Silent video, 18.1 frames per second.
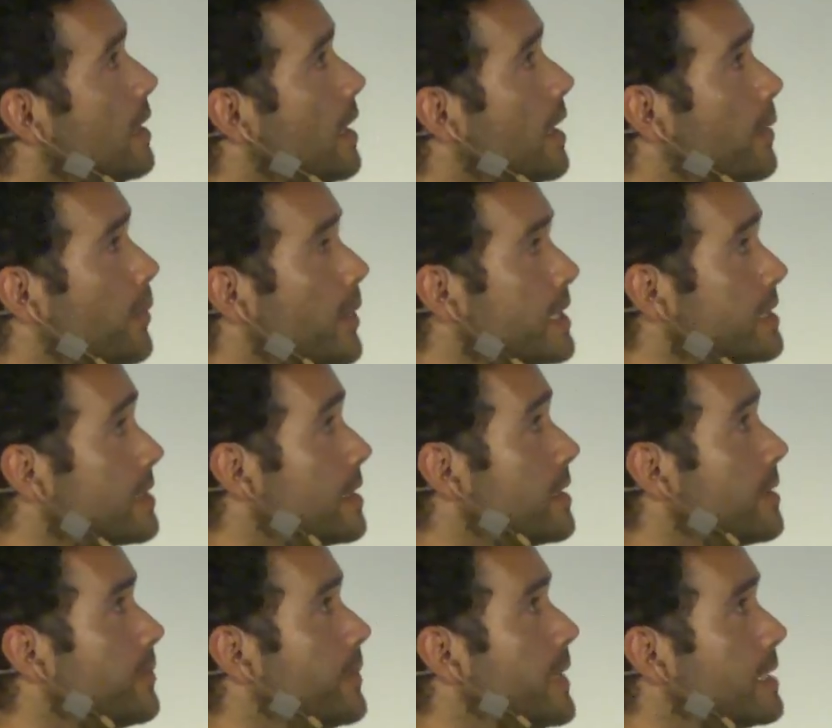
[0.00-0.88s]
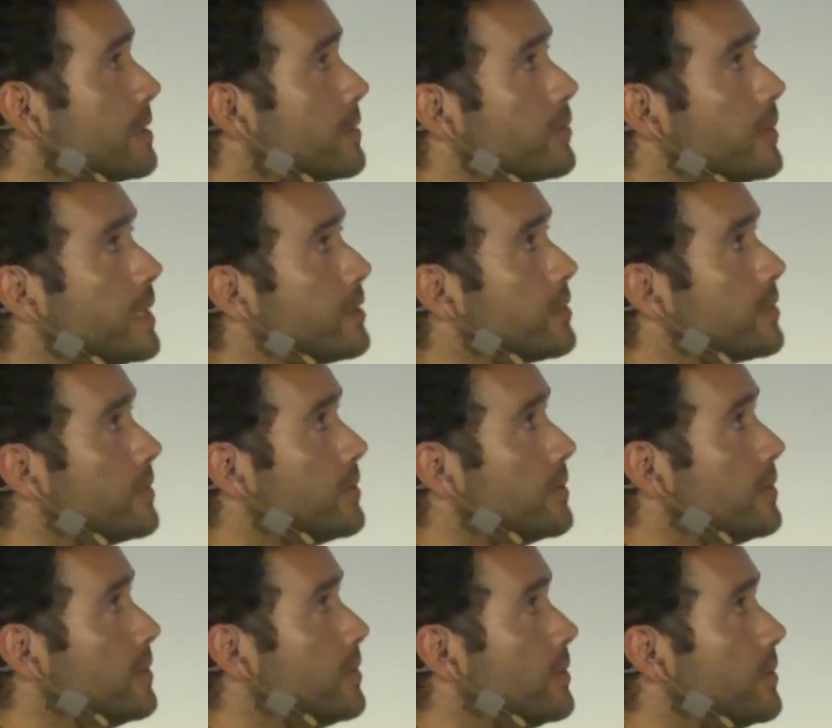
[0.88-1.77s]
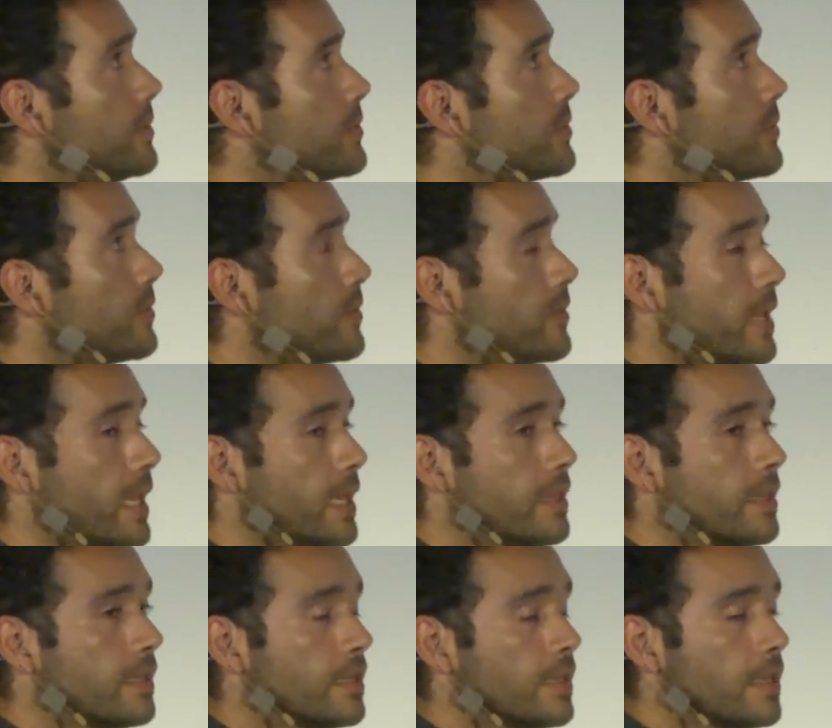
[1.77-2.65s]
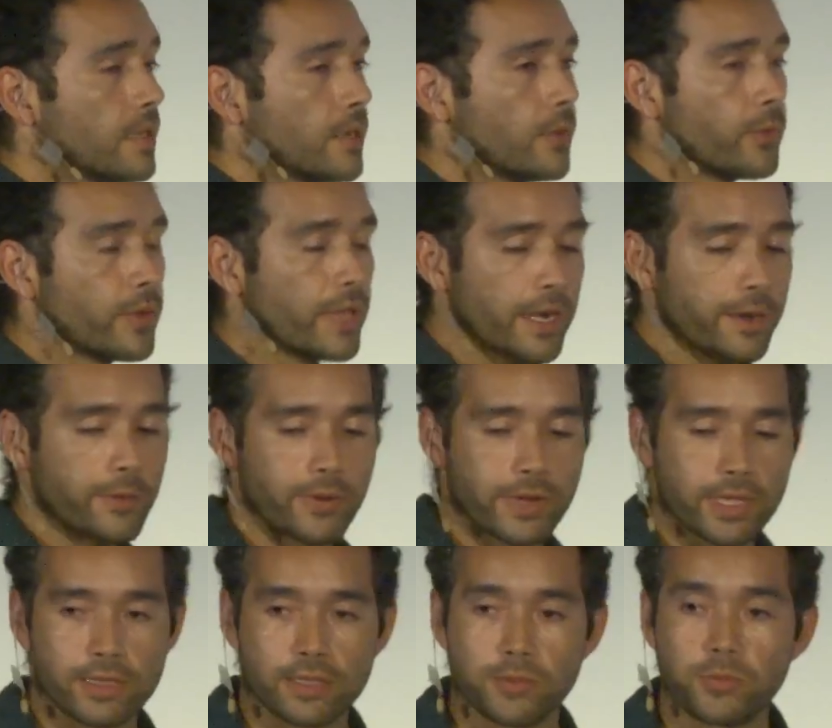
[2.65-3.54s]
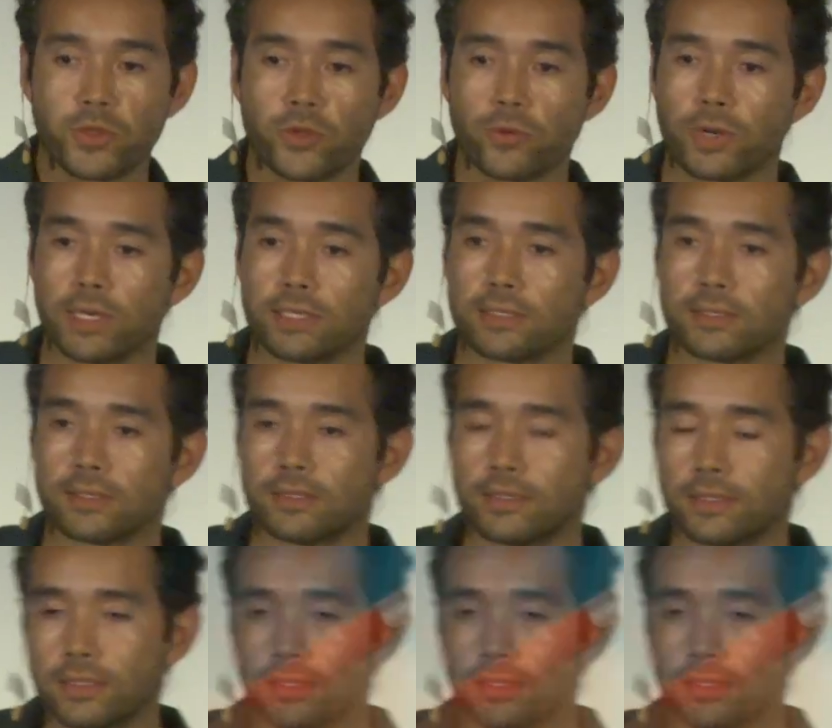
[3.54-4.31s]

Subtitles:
And what is the best way to do that? We are creating murals.